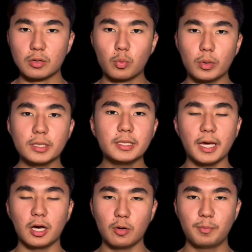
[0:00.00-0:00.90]
really
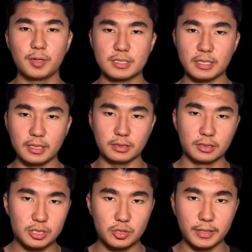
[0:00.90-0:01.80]
help us
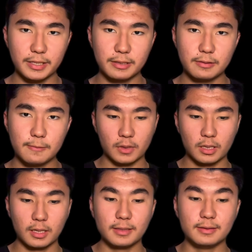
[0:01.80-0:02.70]
illustrate
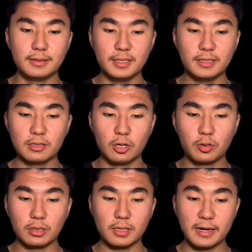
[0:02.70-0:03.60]

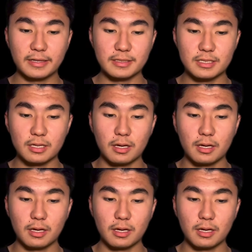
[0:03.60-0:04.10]
delocalized